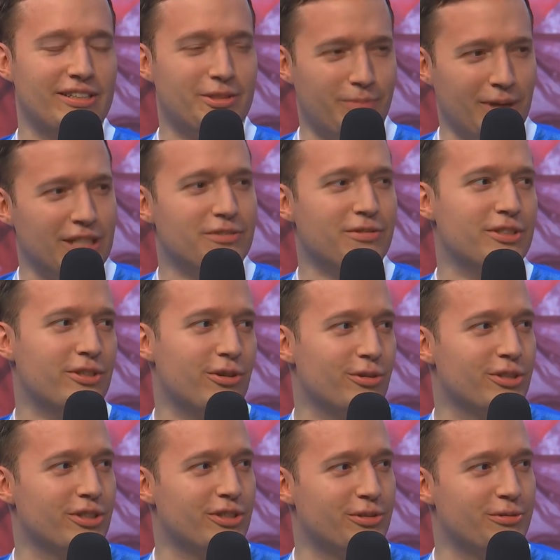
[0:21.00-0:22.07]
Splice was
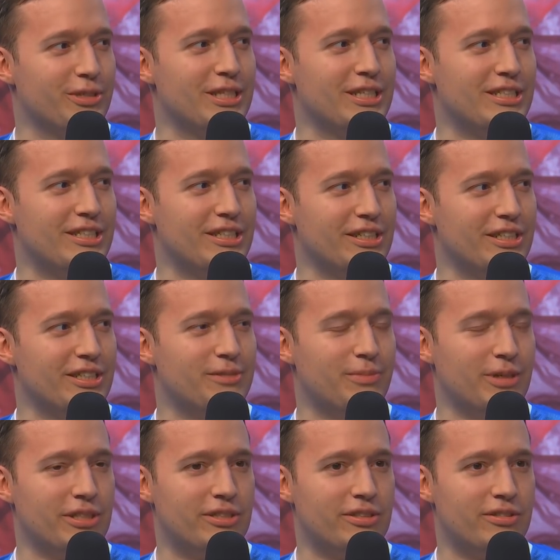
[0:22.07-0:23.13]
closer to win this series,
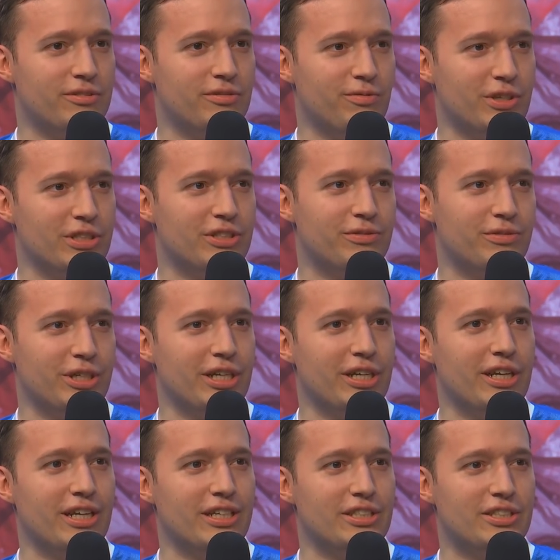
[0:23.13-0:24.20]
but once we
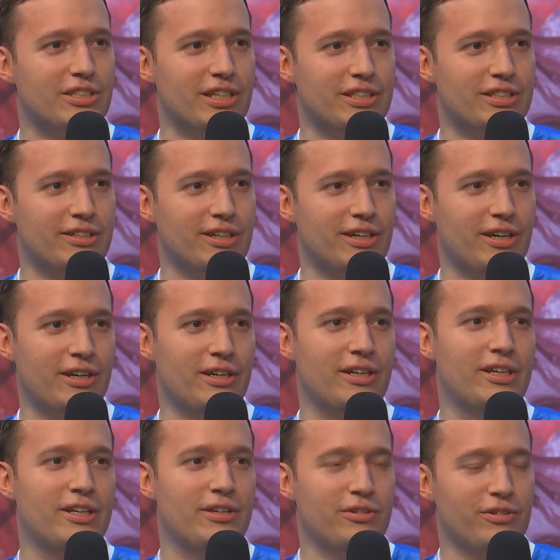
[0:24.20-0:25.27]
realized that
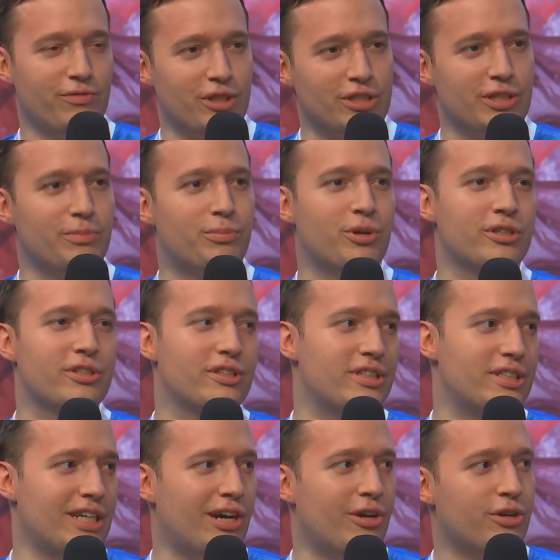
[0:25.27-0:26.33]
what's important
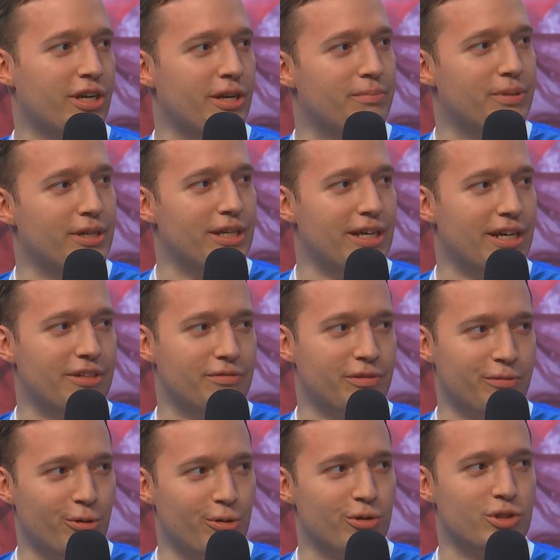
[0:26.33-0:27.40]
is our gameplay and we
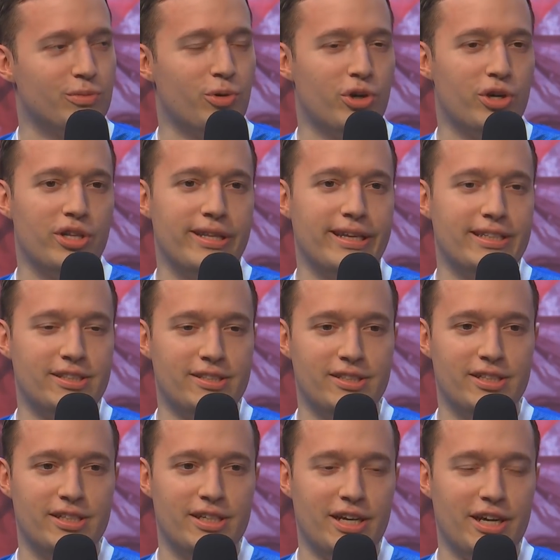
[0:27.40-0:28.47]
focused more on that,
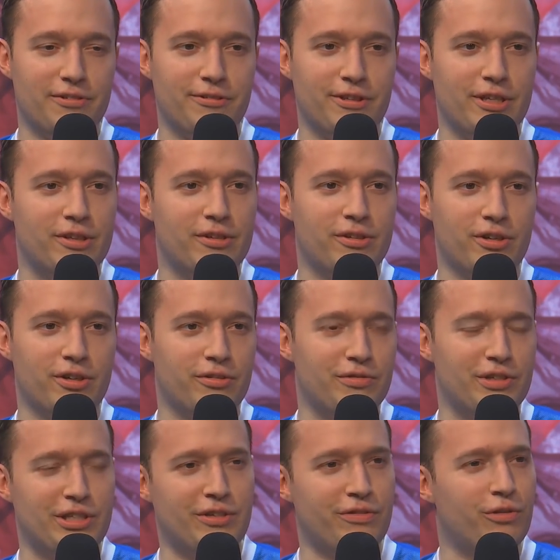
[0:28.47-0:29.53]
I think
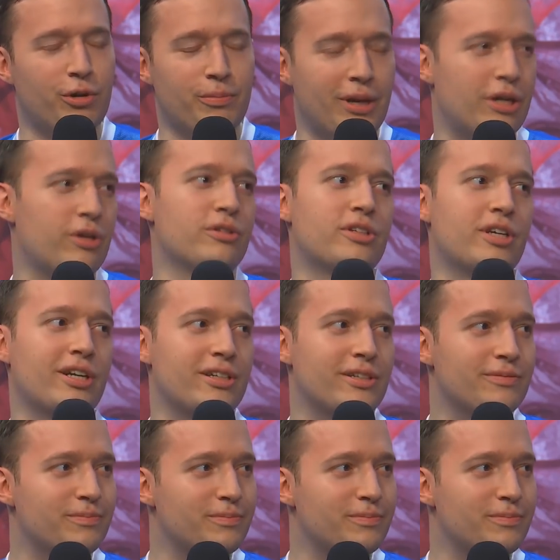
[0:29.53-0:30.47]
we were back on track.